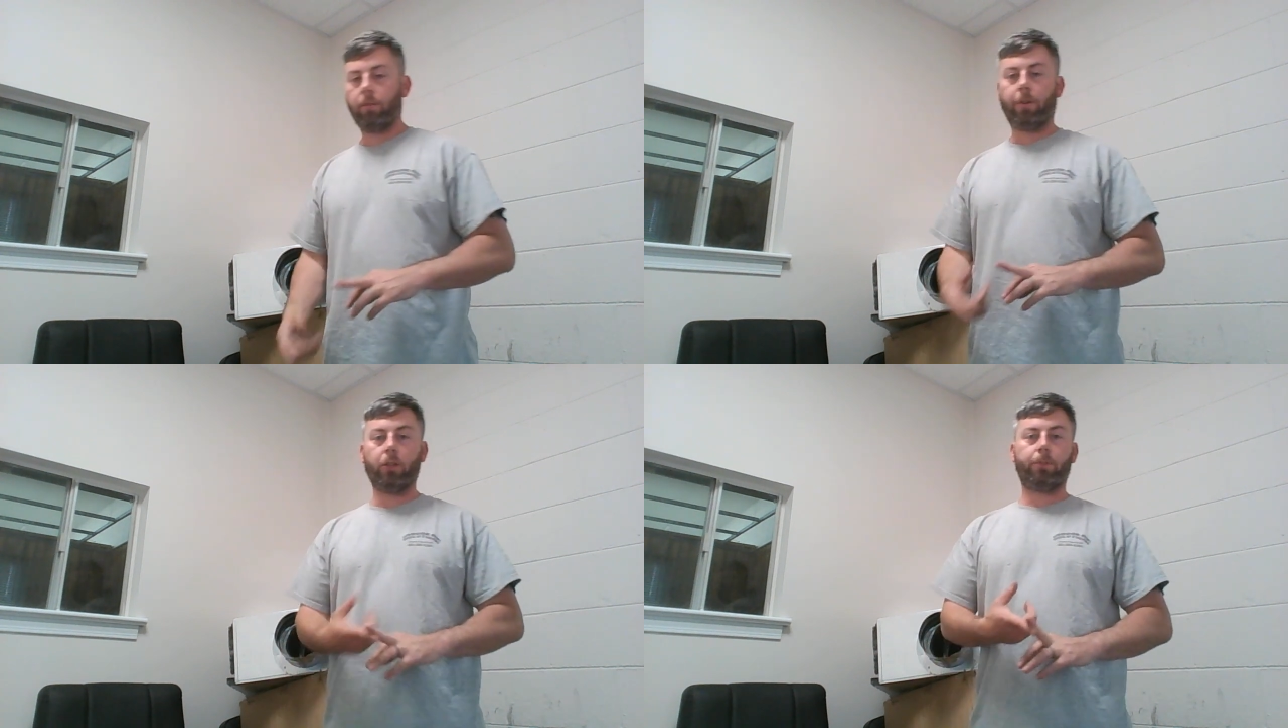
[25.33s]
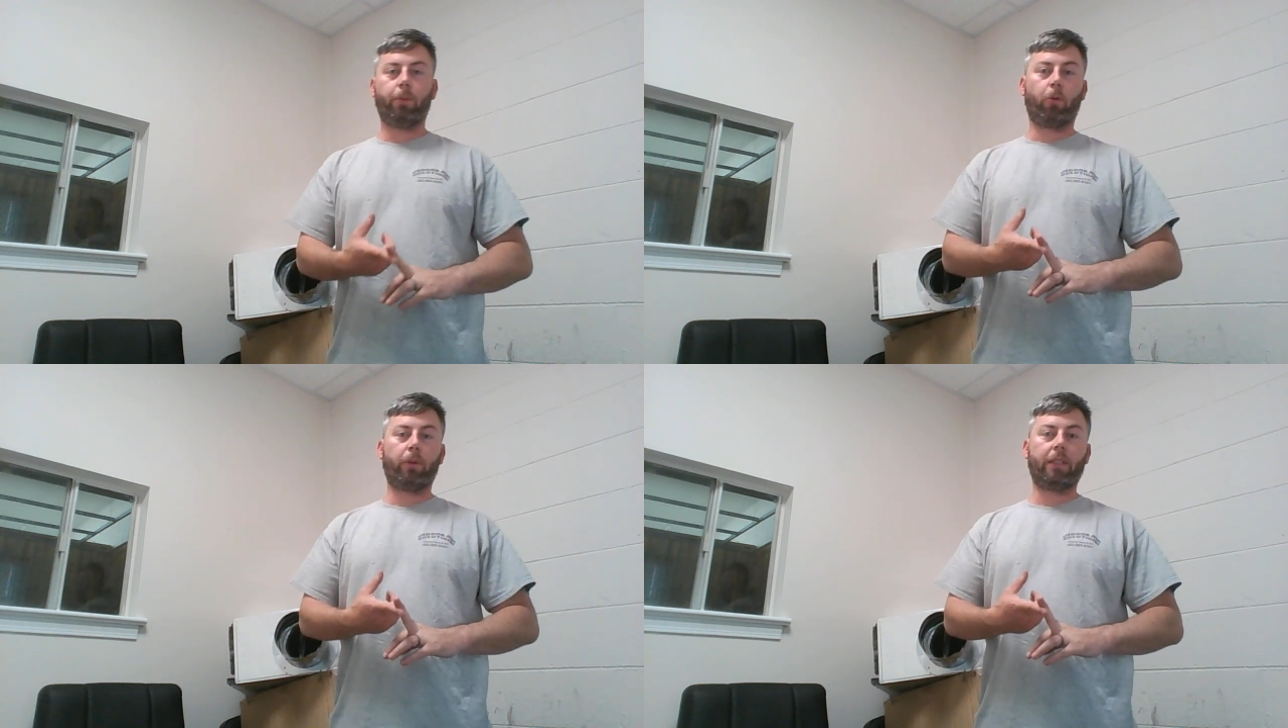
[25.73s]
First,
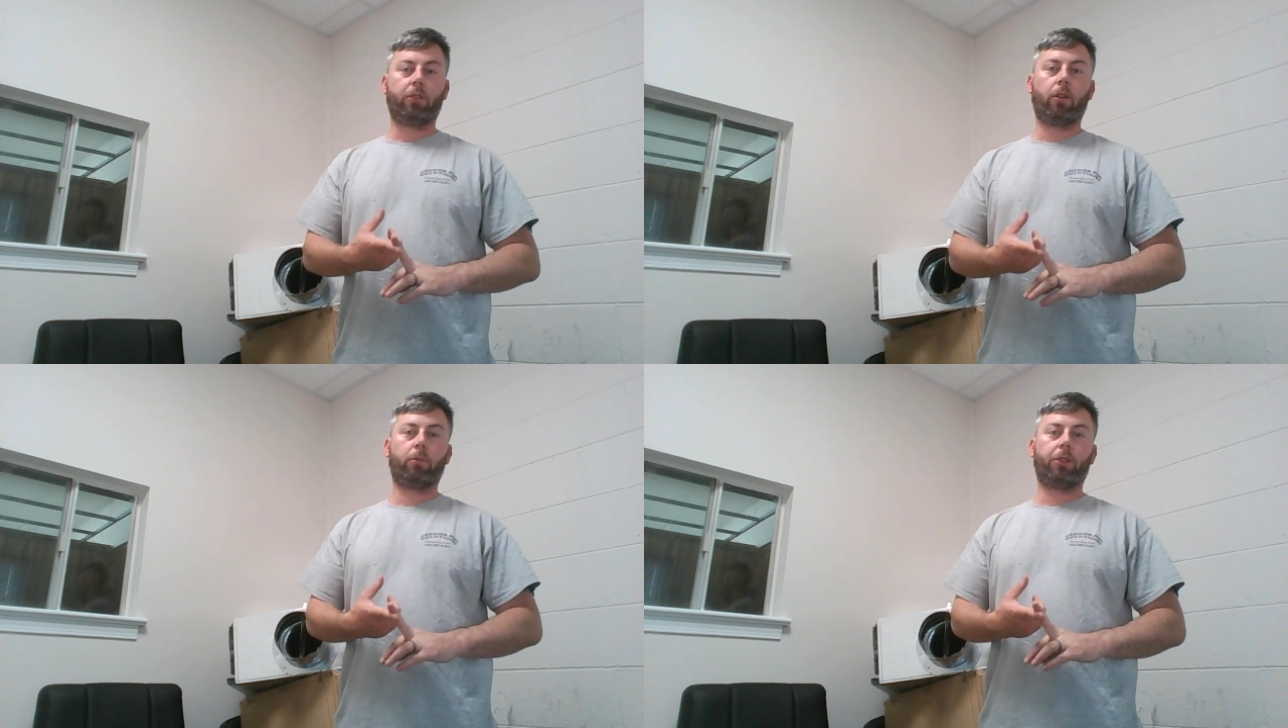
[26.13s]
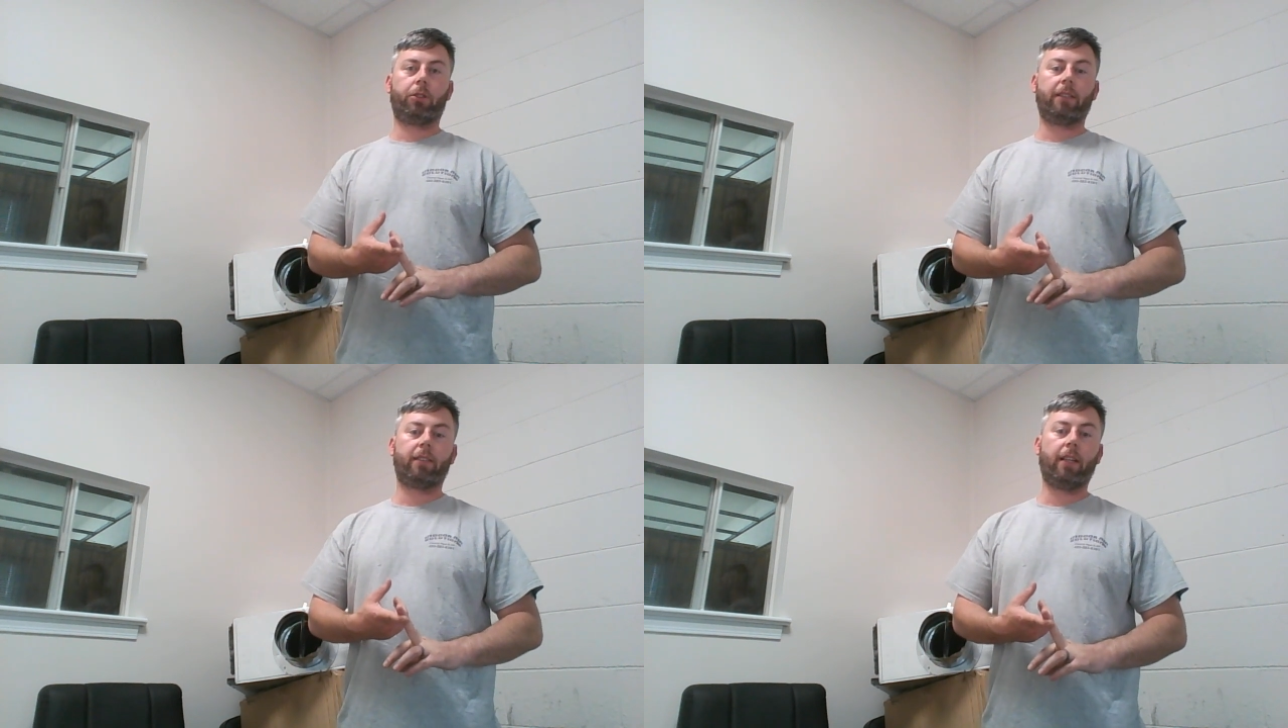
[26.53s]
before we get started, I want to
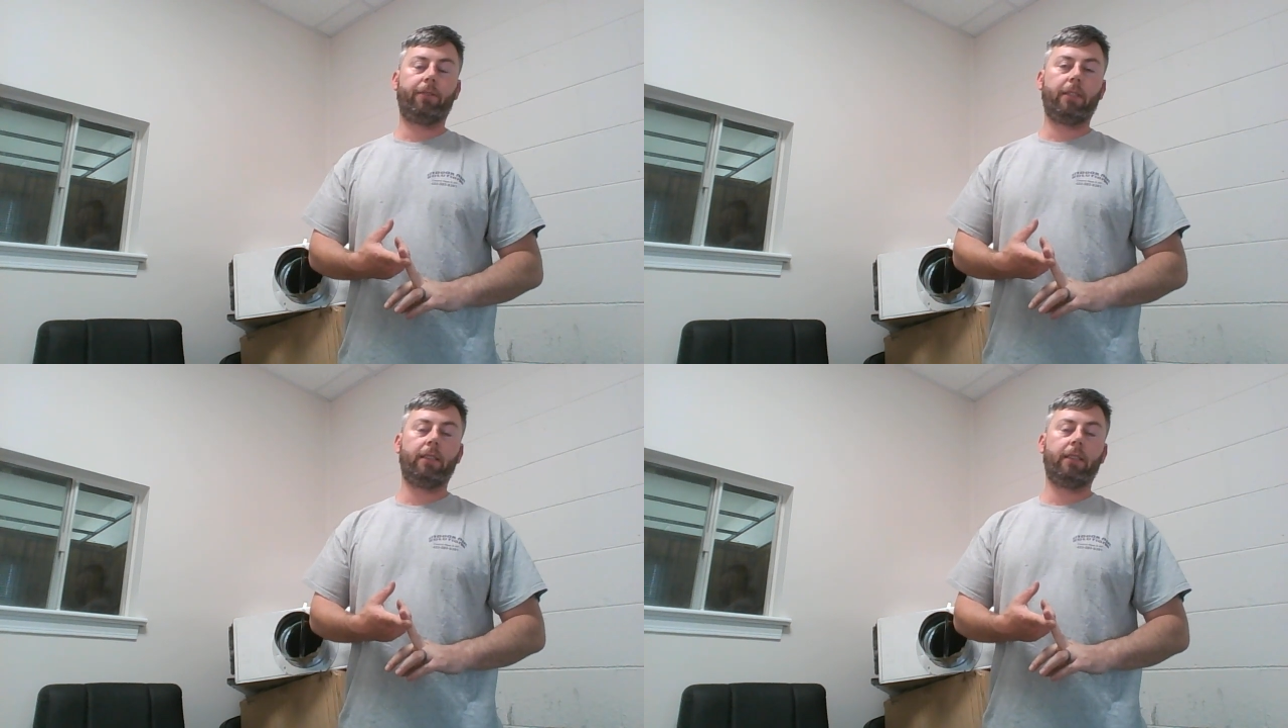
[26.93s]
stress safety.